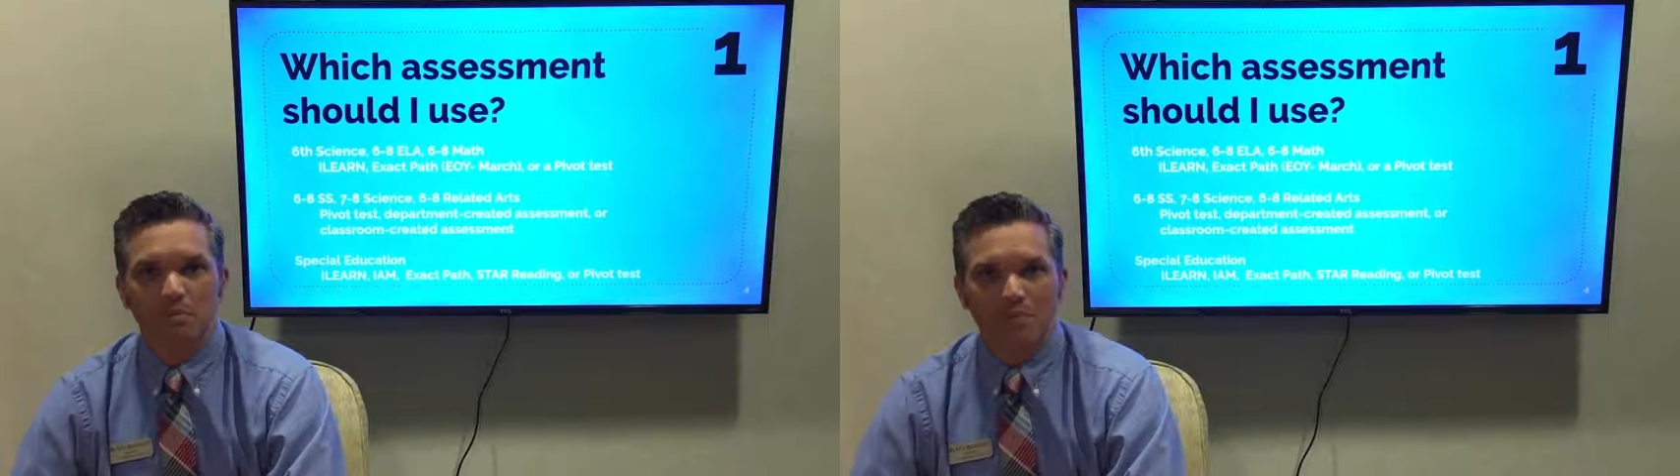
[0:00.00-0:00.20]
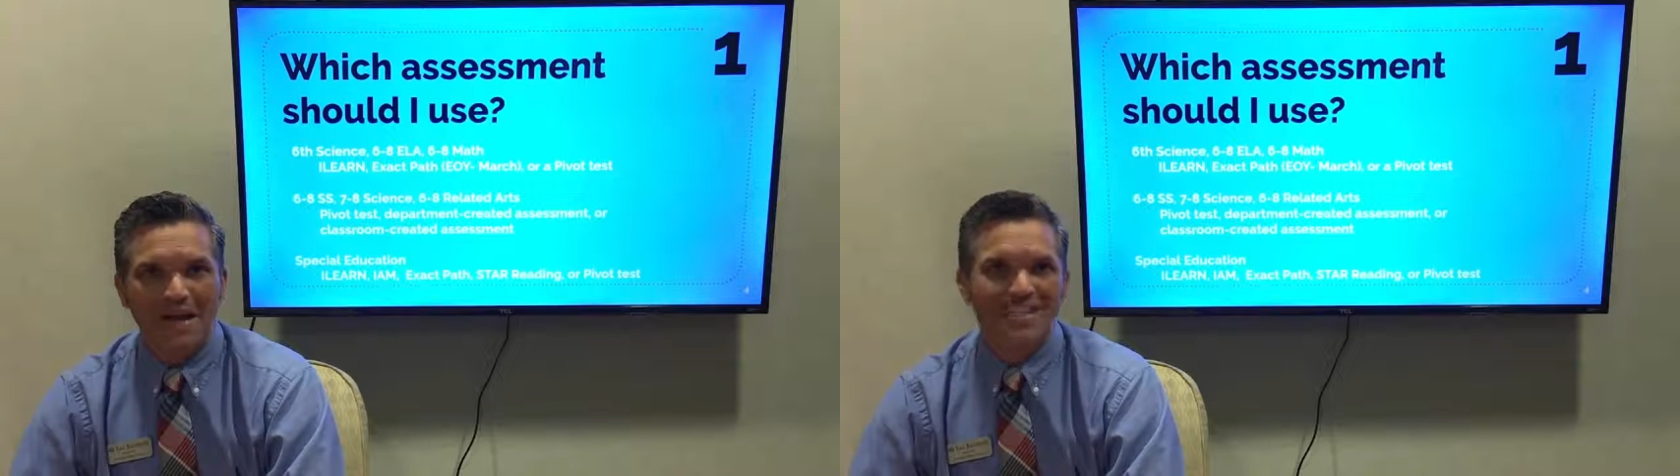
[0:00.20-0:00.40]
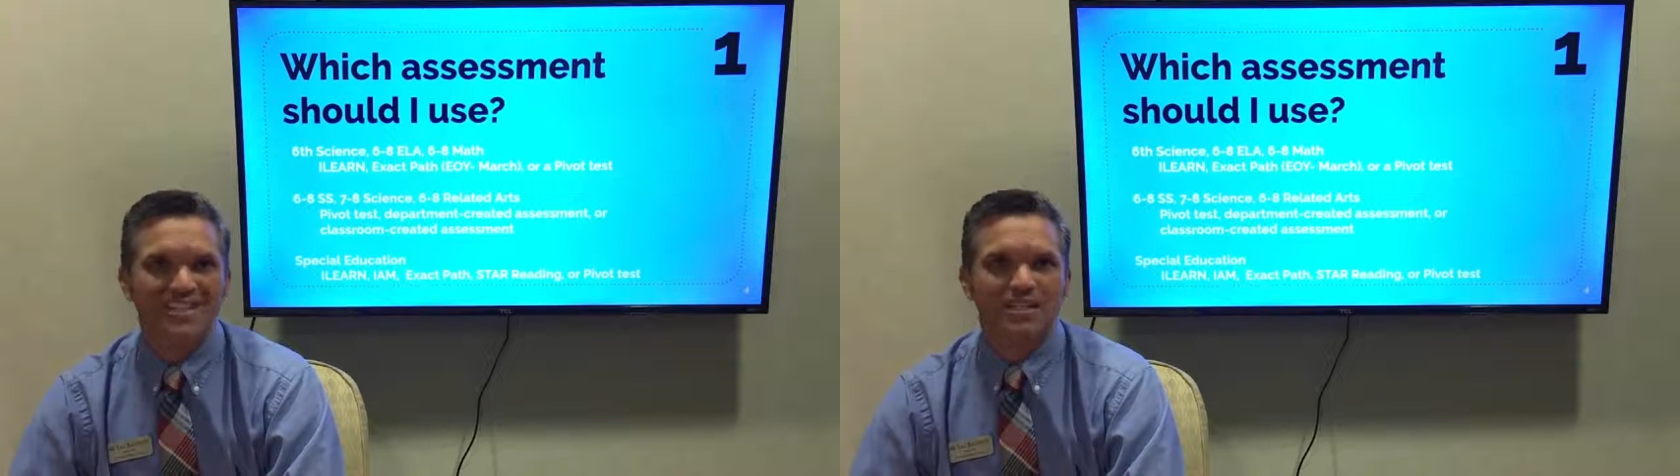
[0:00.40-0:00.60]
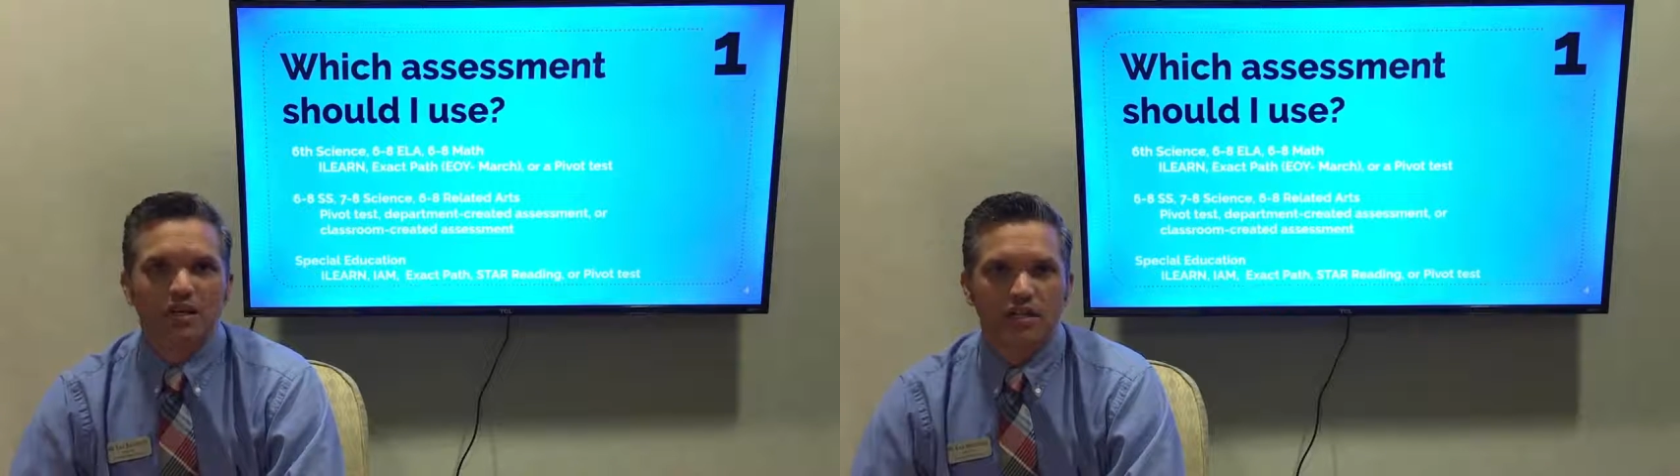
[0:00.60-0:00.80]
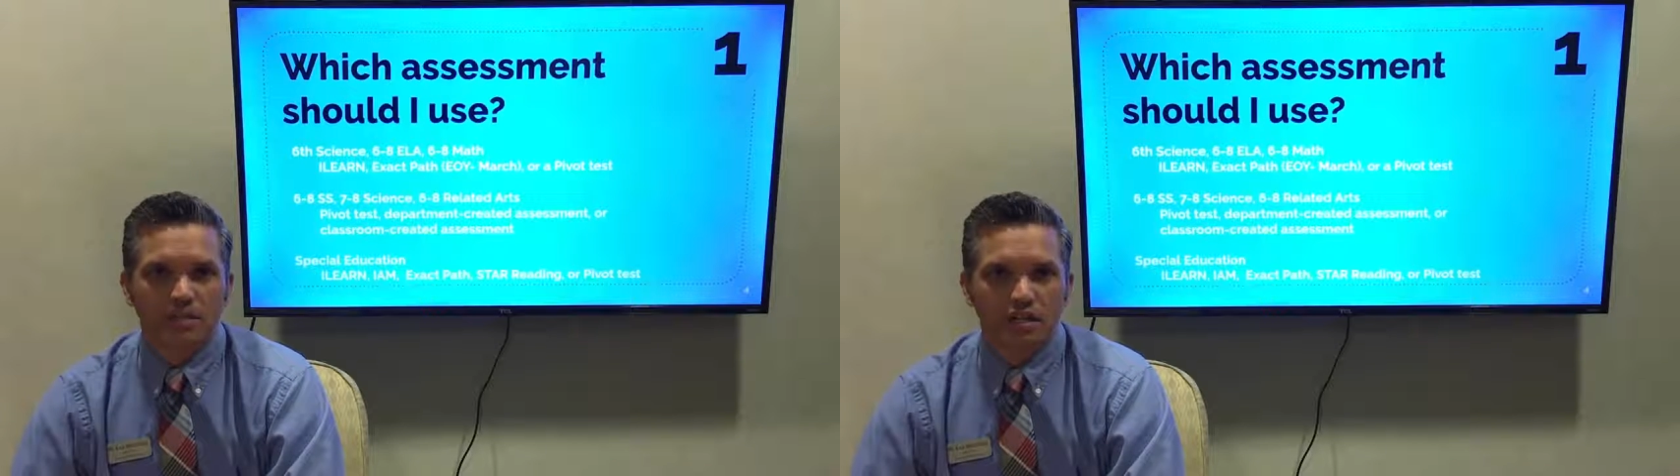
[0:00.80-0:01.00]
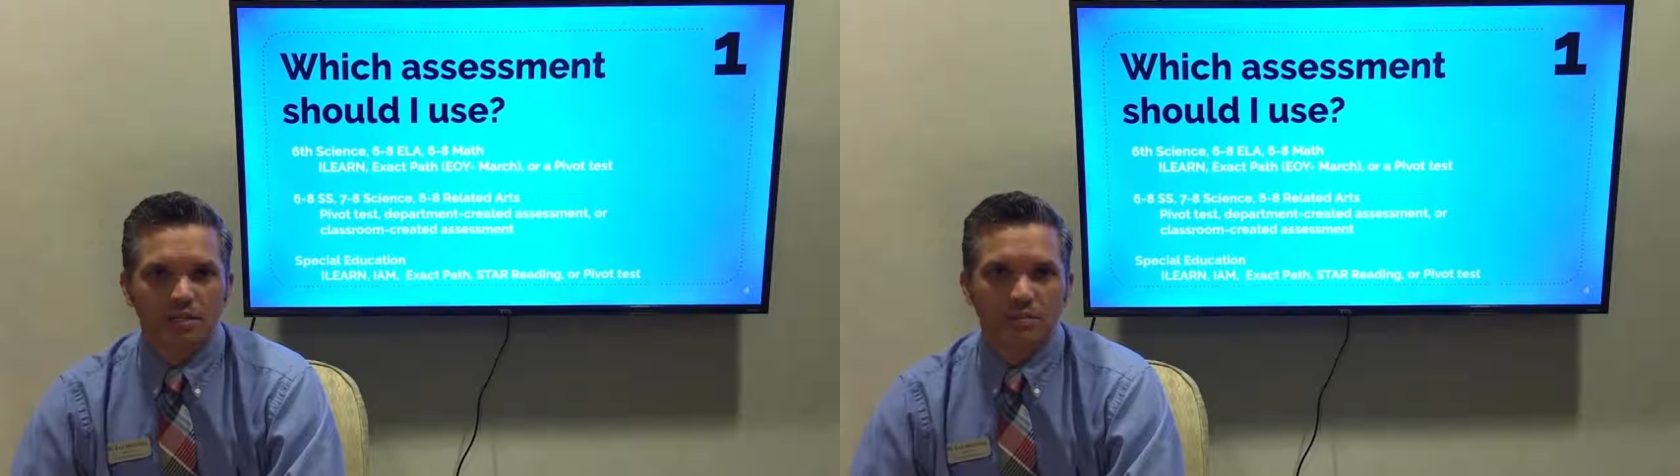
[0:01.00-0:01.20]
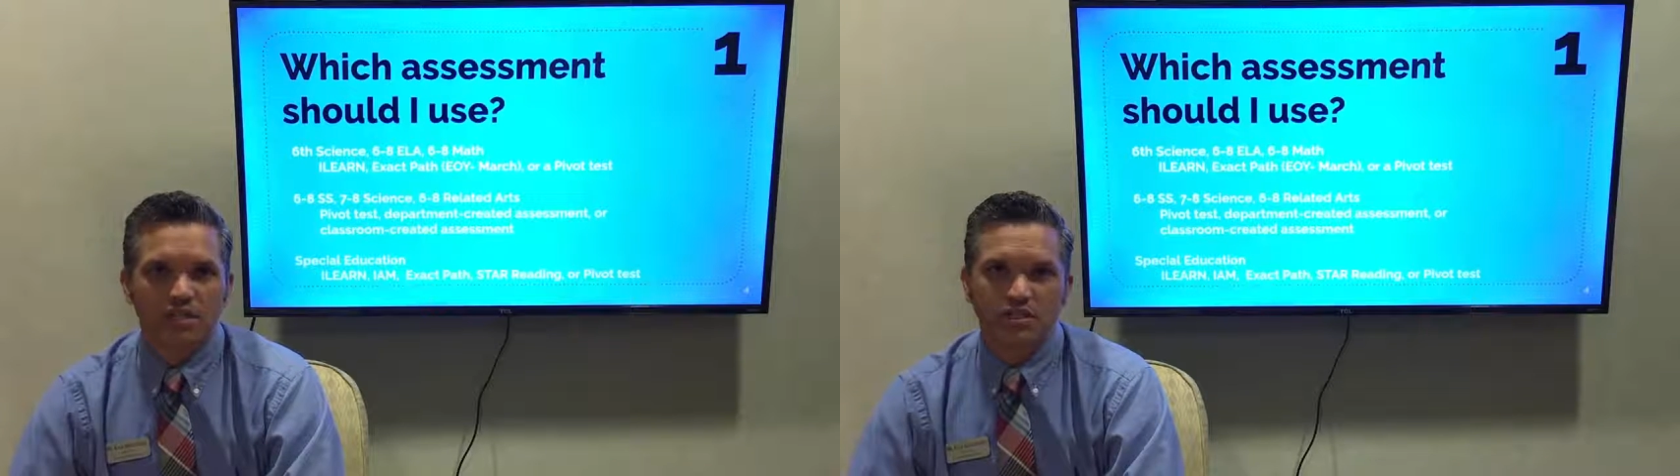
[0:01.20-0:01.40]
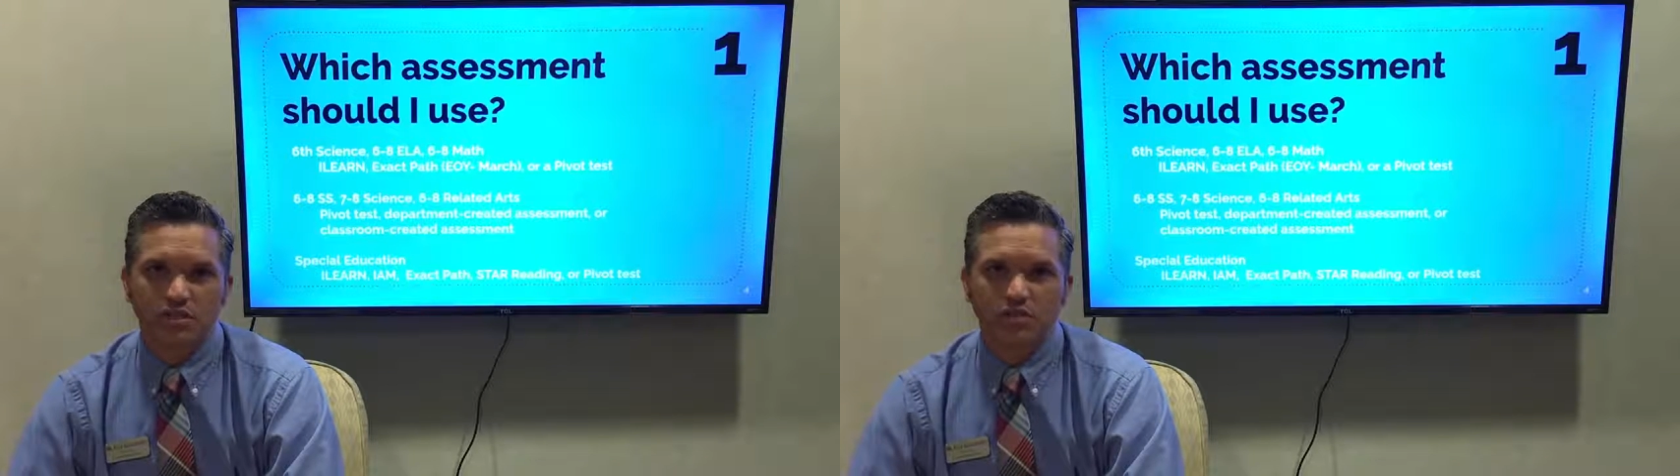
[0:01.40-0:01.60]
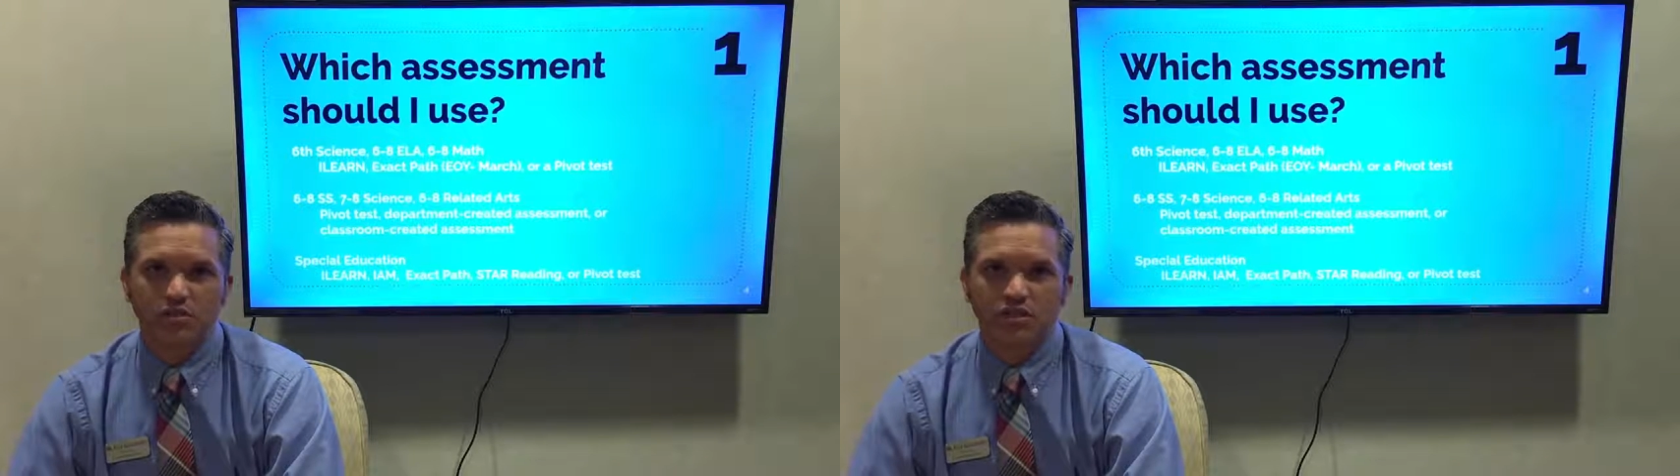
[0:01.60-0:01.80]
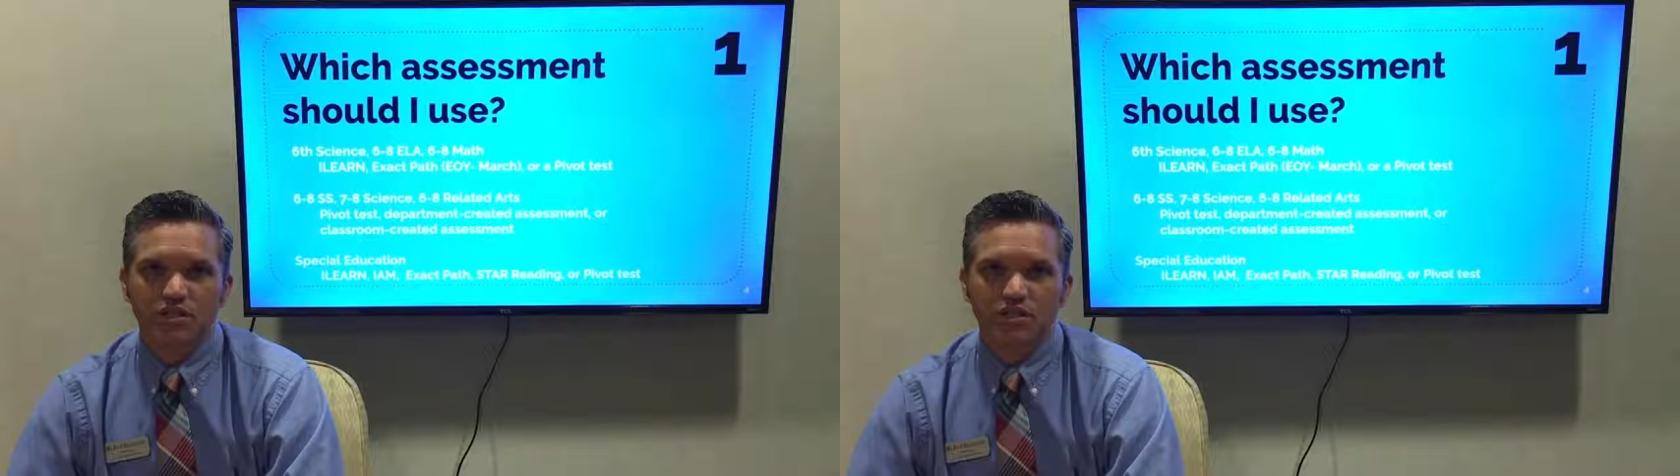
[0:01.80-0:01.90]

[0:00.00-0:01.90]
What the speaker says: best assessment to use